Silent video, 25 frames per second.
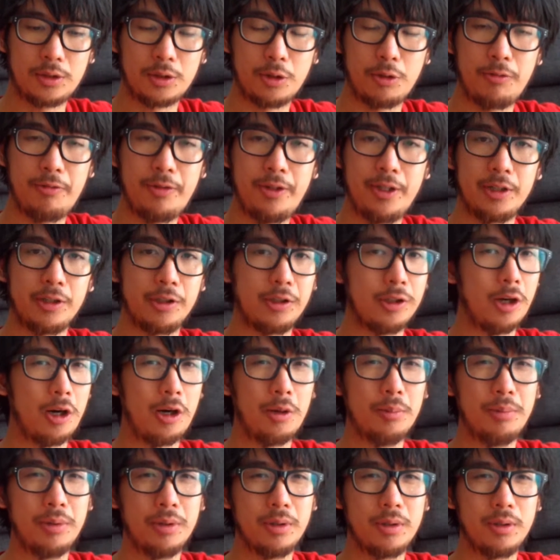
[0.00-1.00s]
Sophia
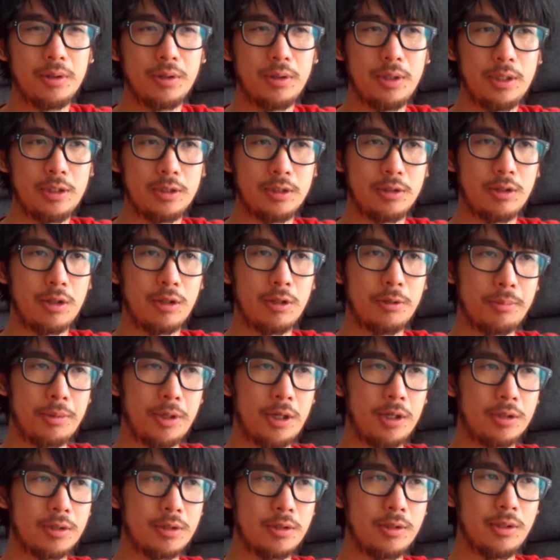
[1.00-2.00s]
Gubb is another
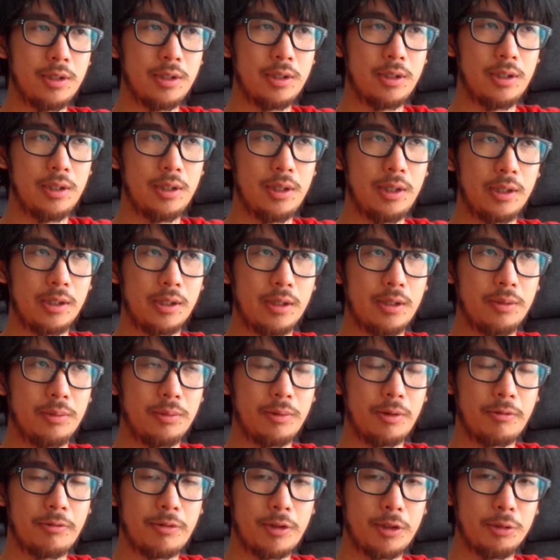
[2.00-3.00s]
person that, like,
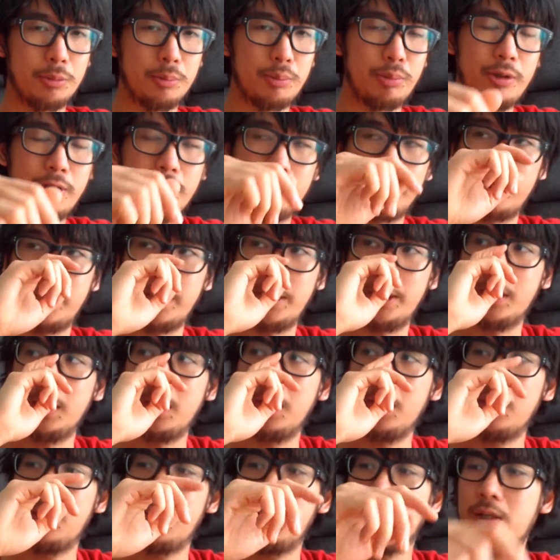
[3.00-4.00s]
I followed briefly,
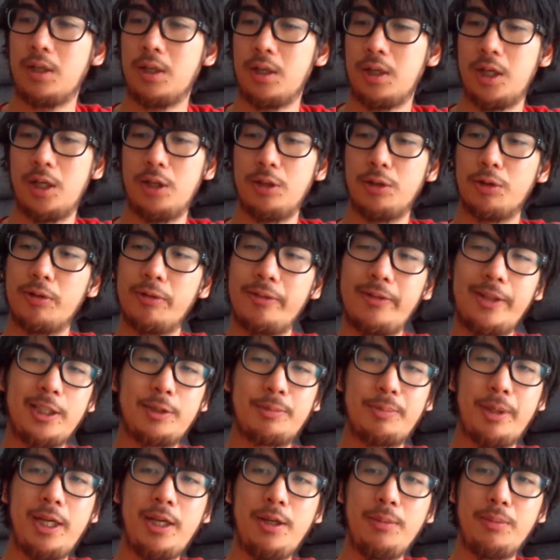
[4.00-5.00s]
and all of
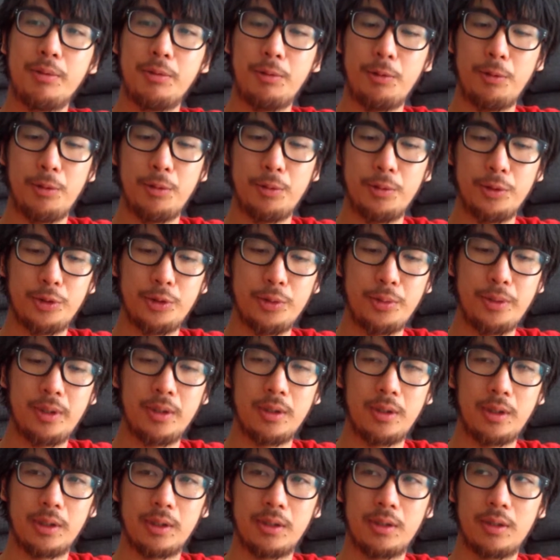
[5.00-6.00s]
these people who were
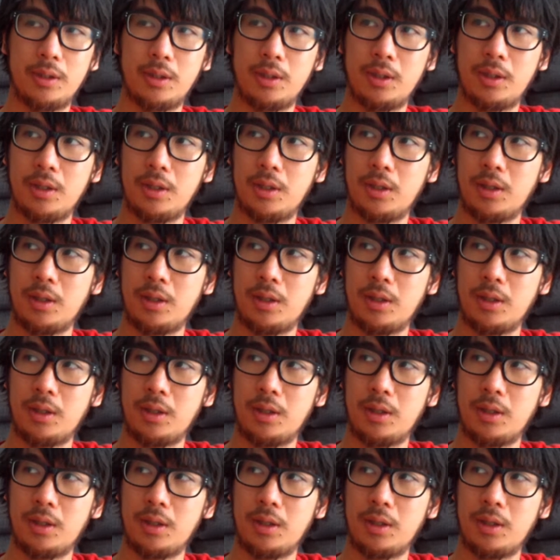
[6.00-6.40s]
doing, like,